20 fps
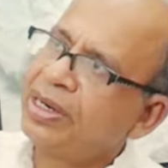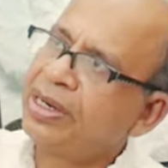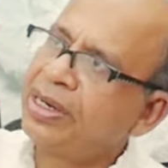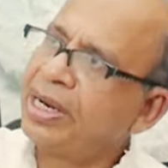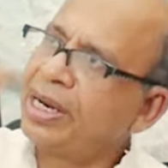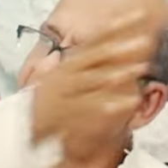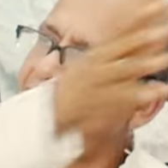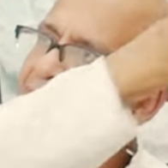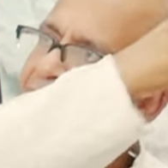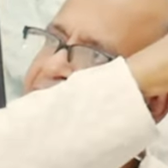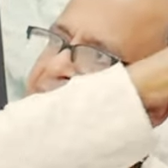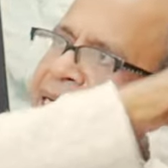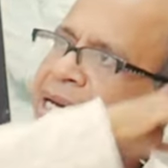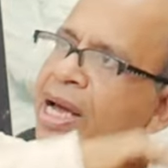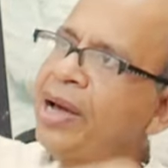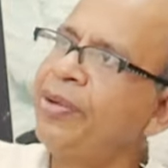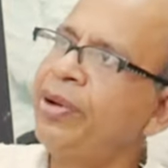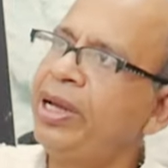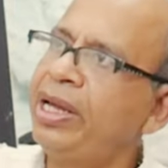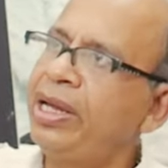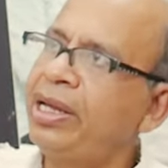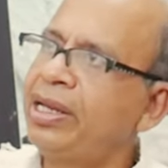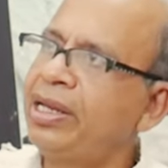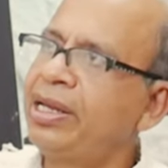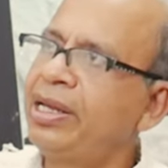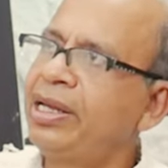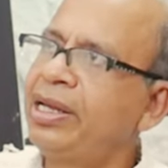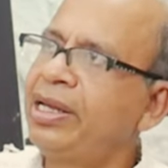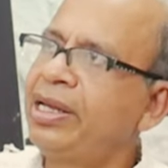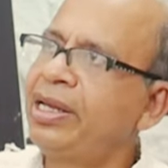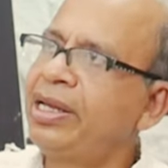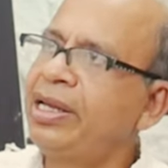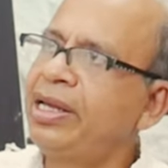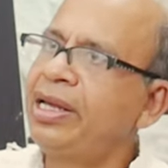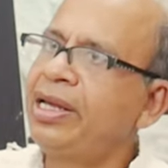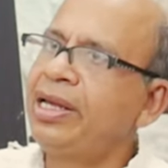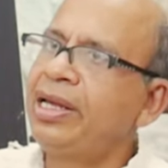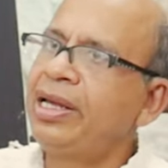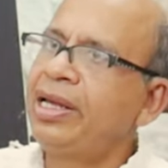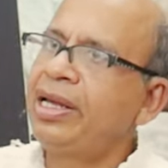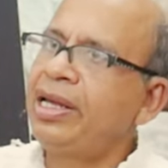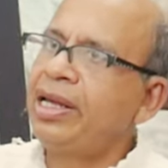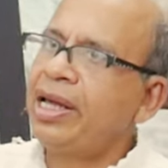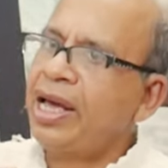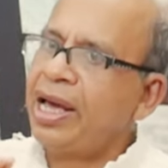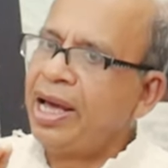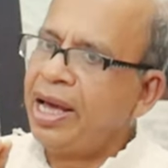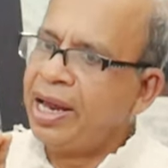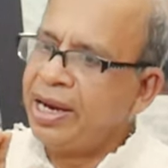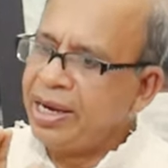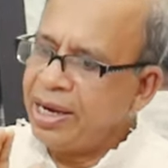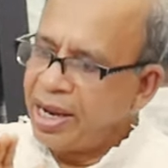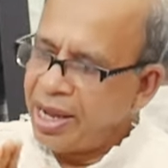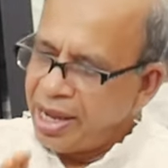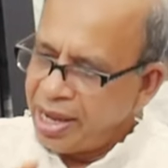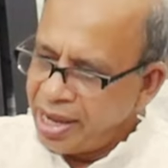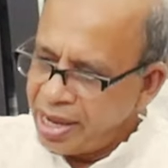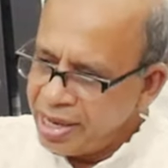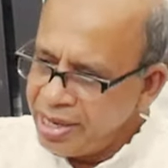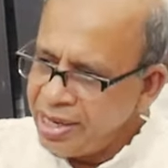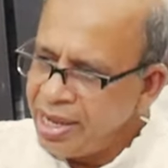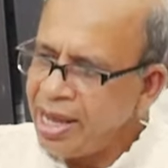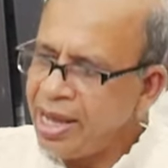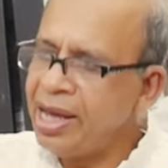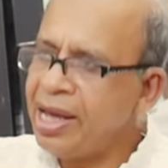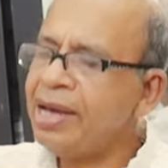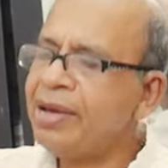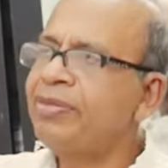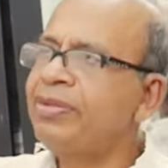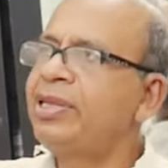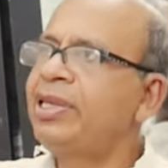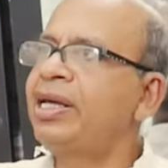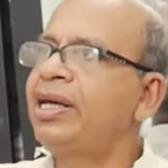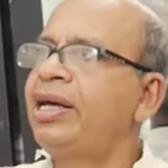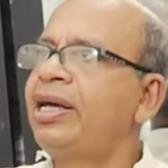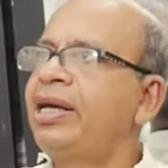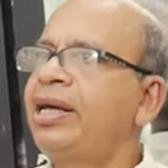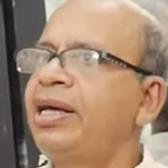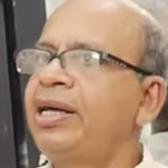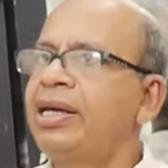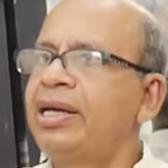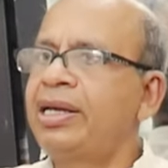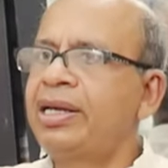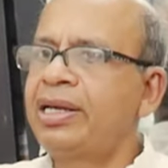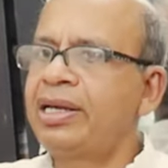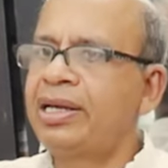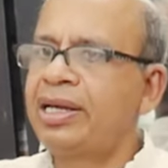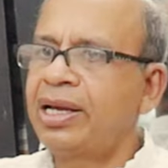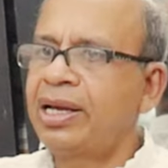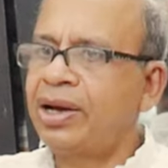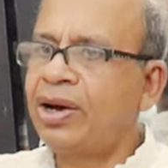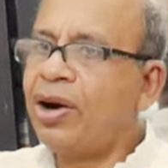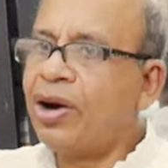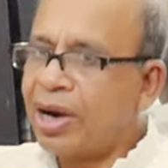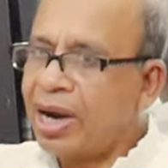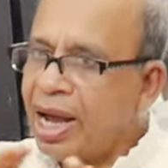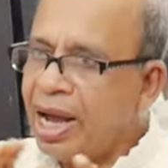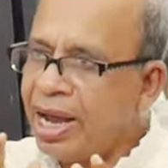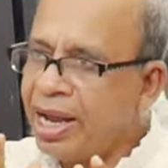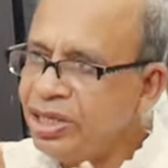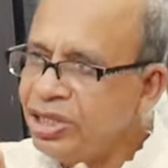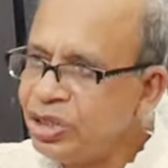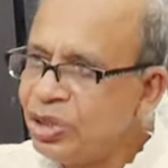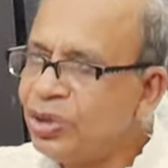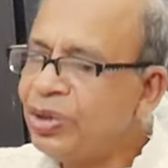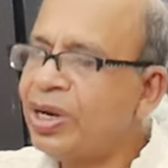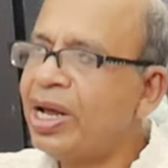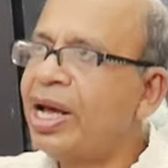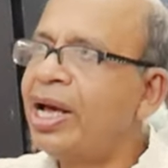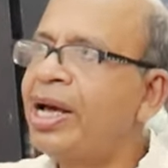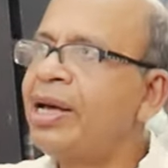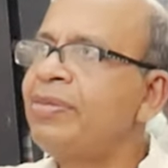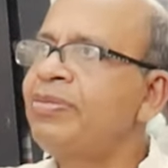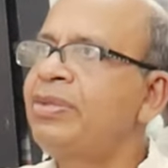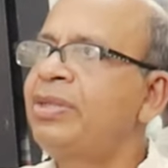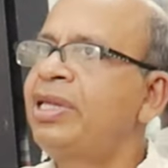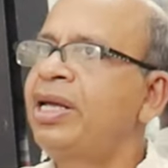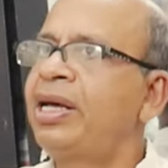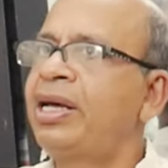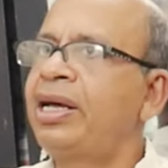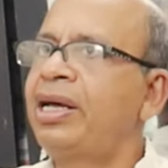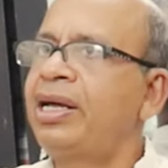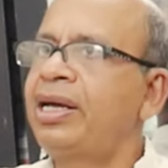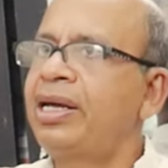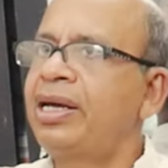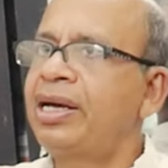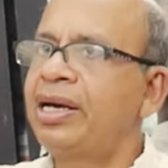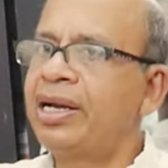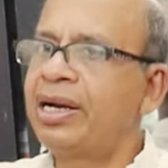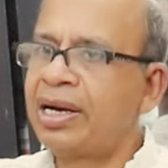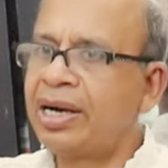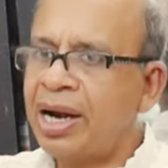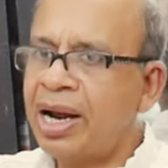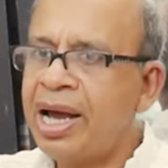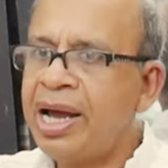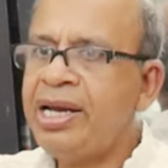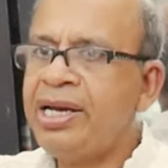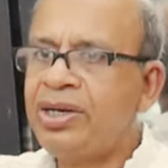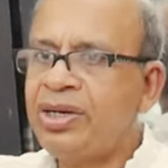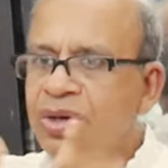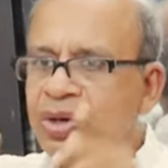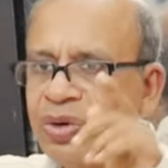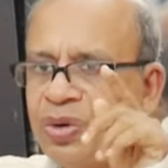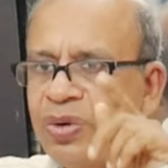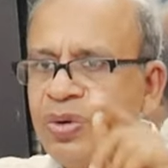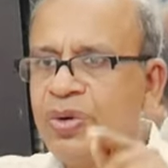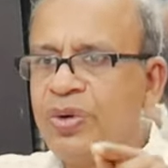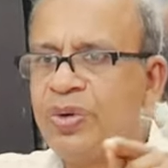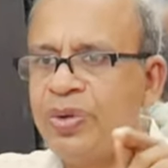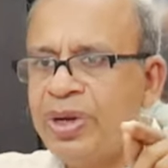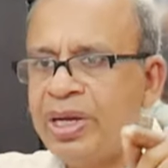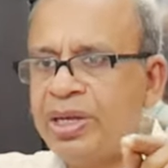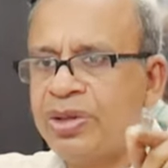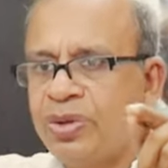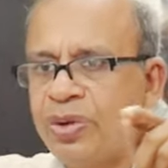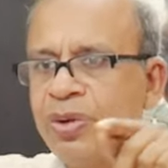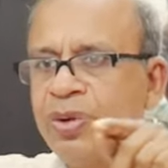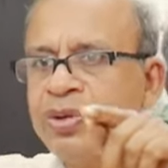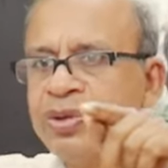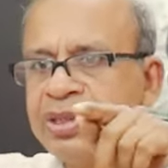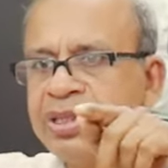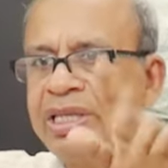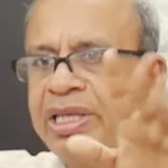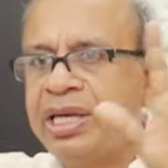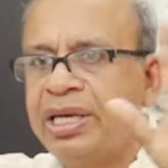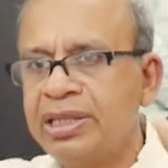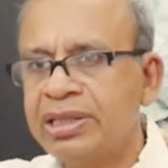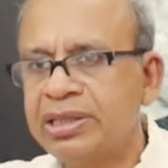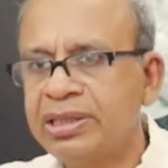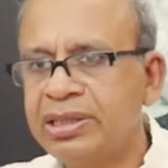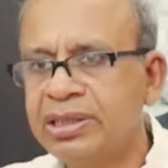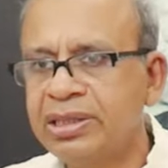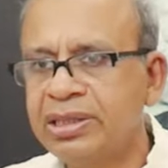taking it away, and I have the, or I should have the right to doing those things,